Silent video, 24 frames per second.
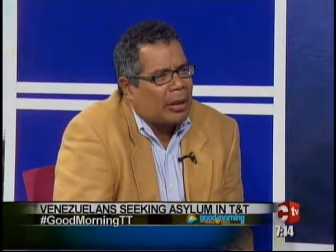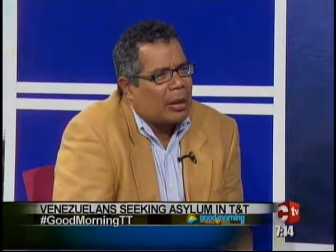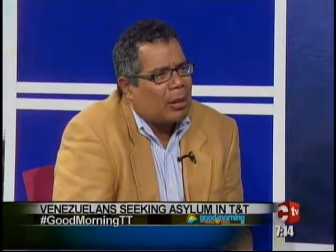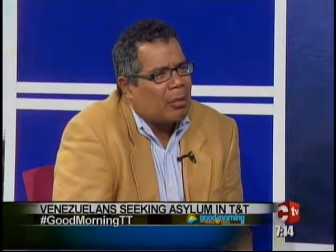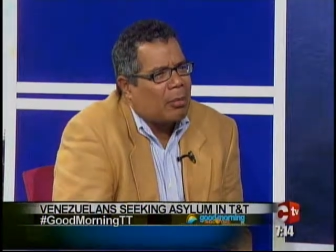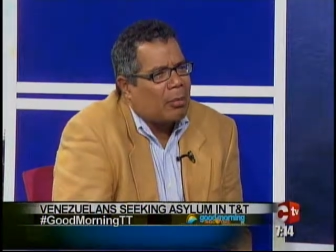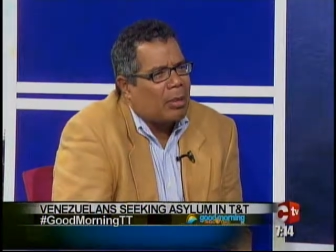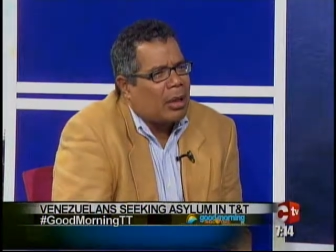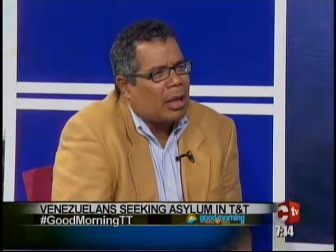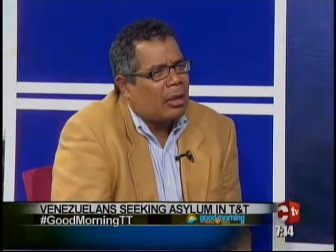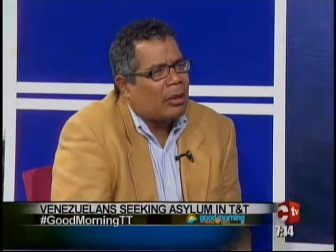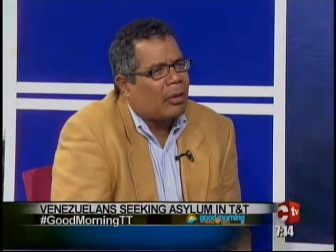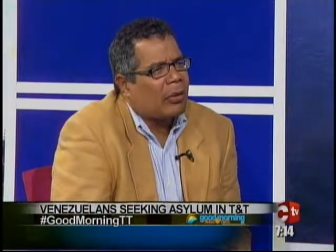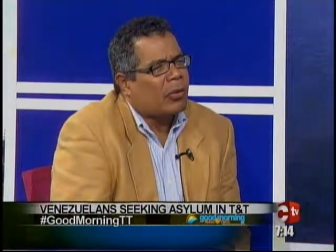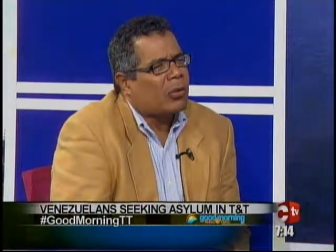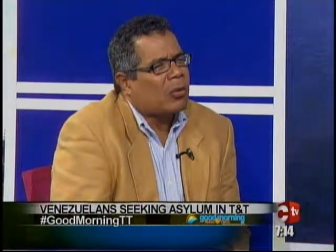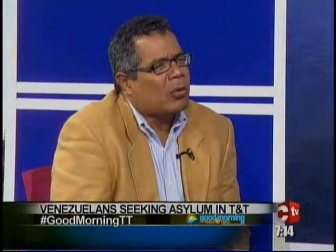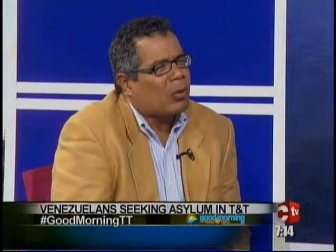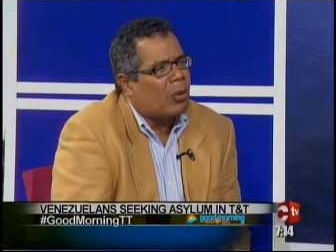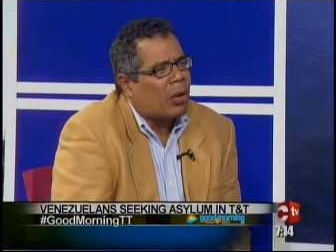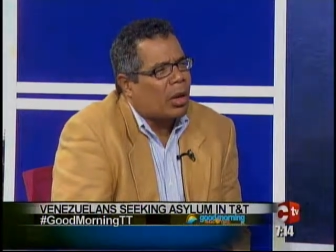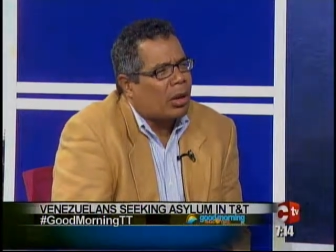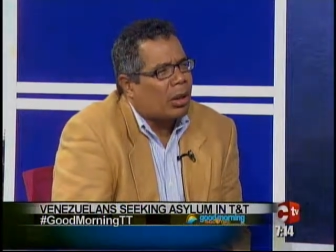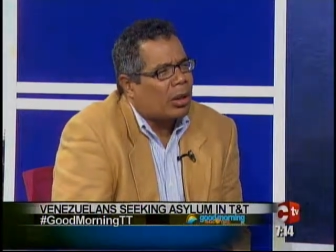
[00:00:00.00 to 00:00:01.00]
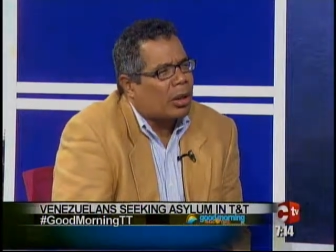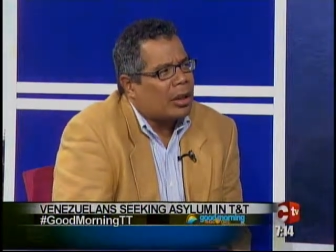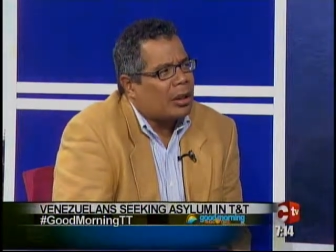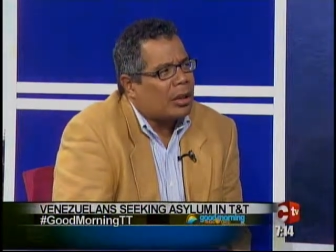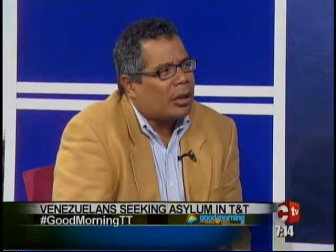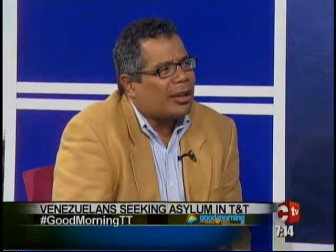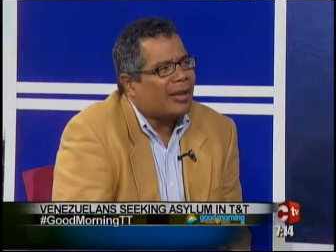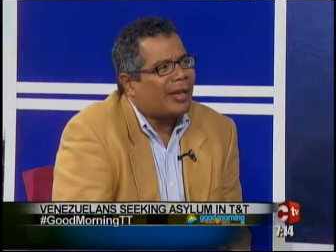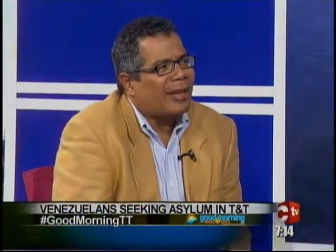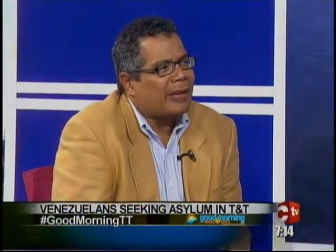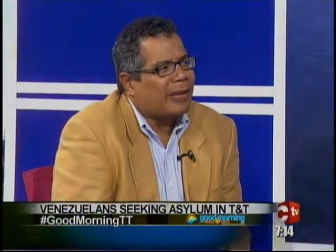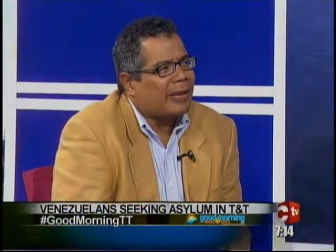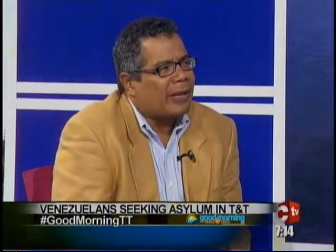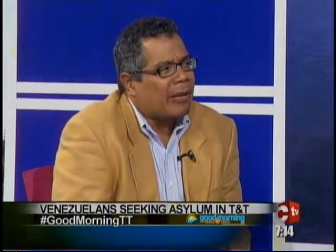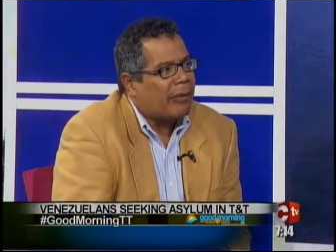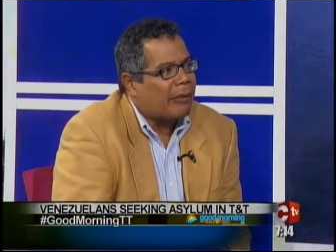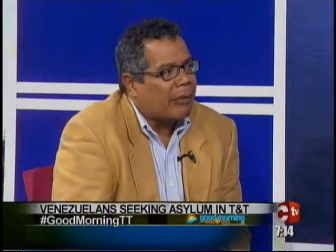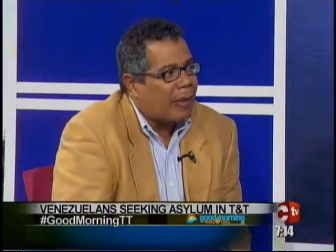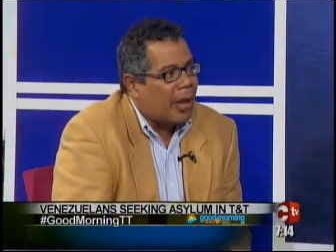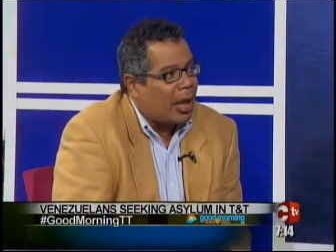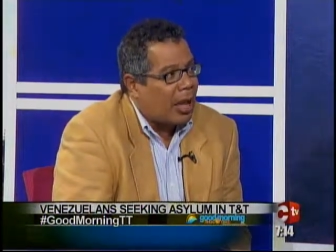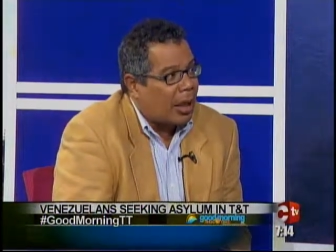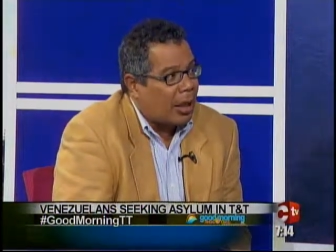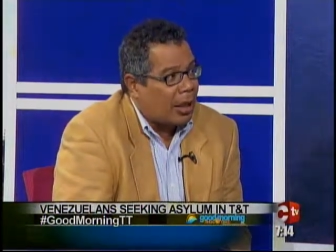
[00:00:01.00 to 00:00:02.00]
been struggling to
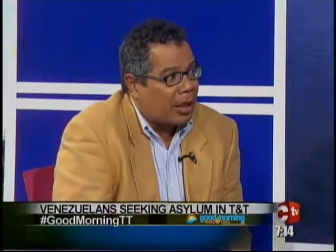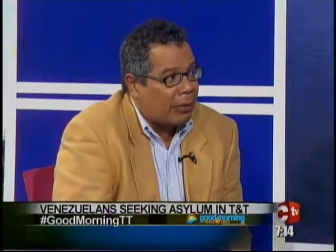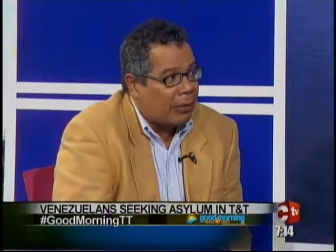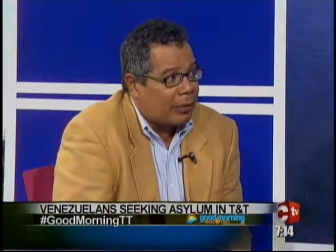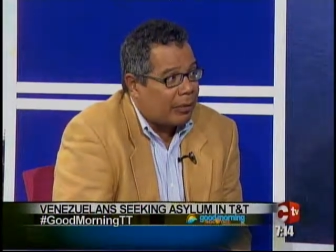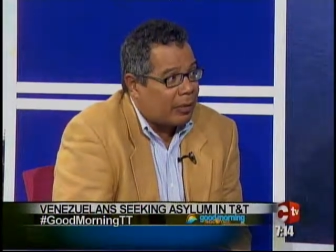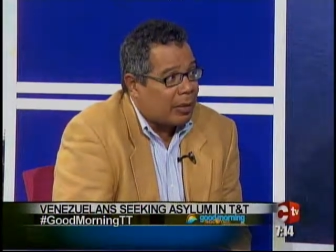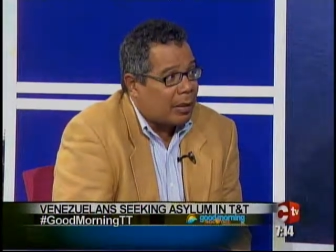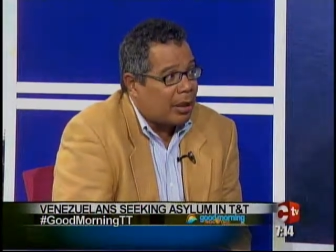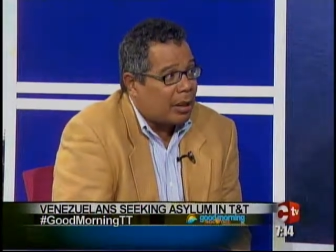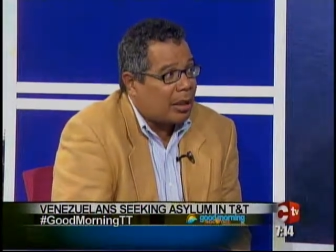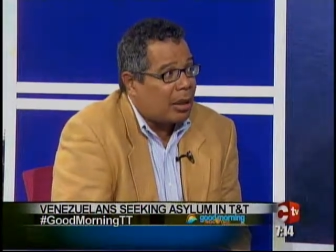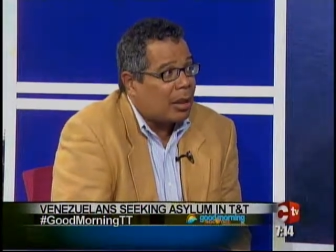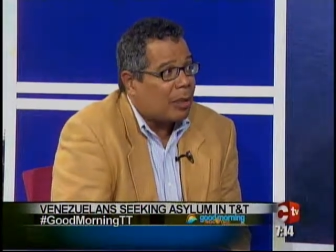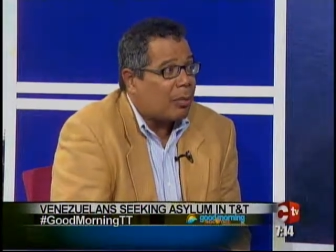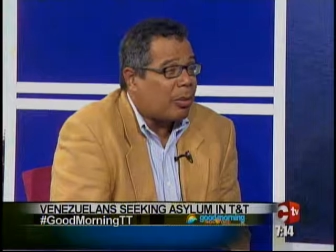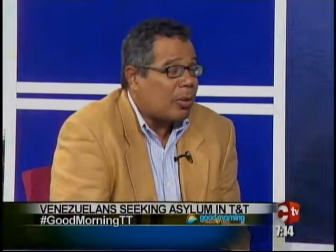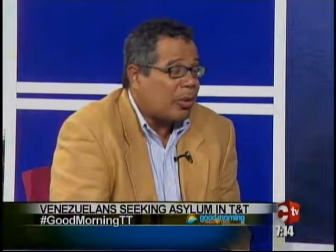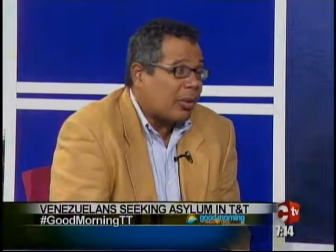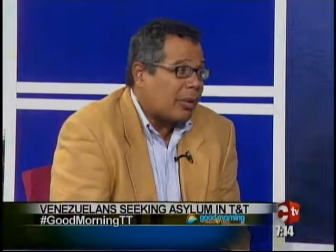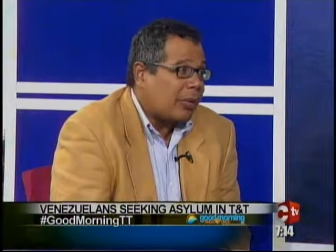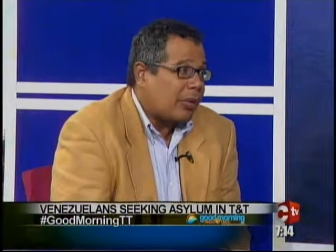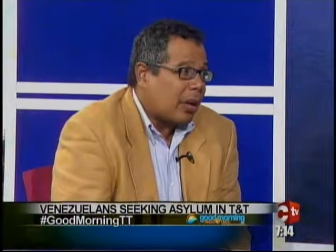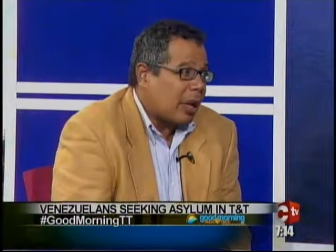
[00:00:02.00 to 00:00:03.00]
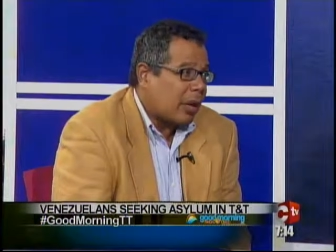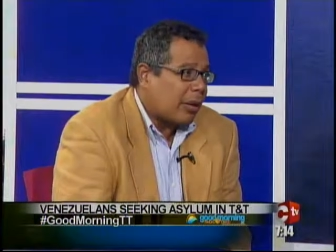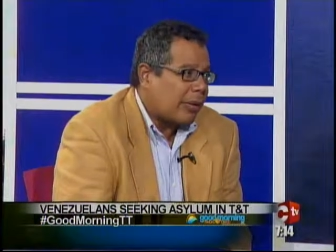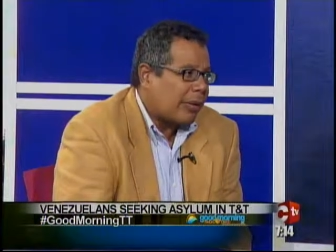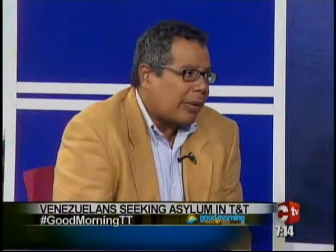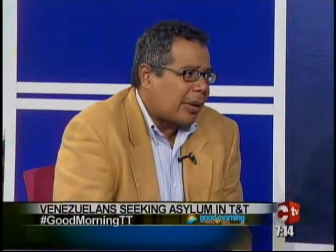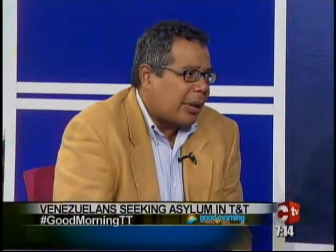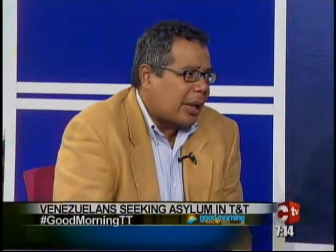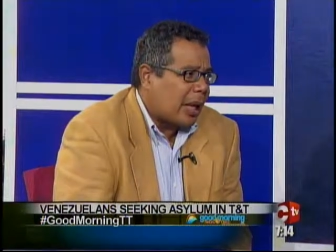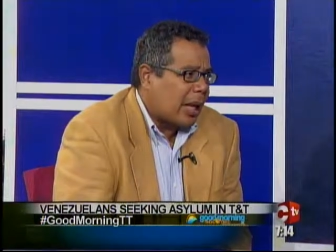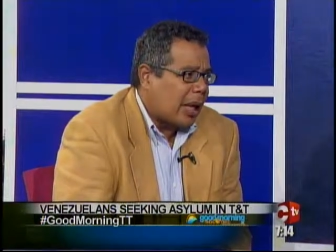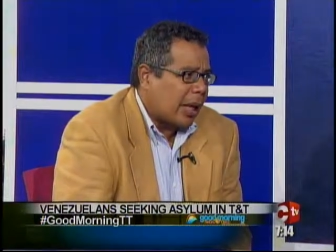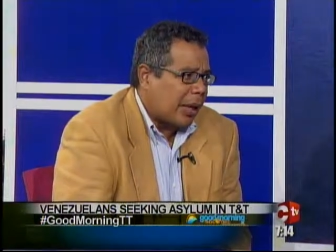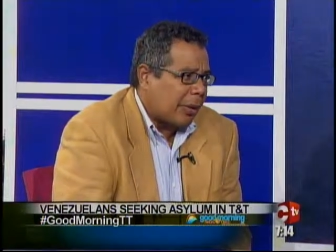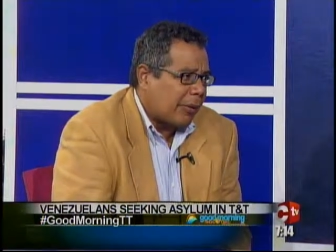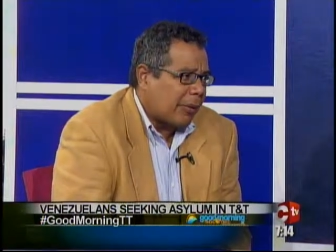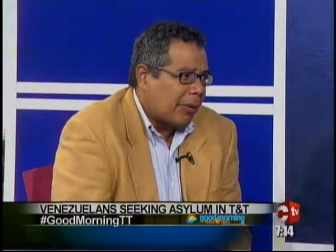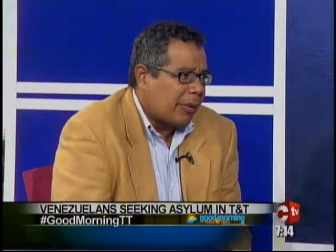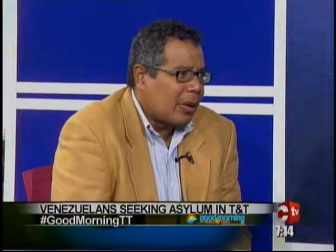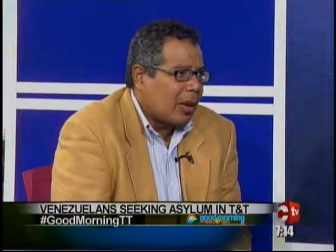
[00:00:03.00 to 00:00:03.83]
survive, to keep yourself alive,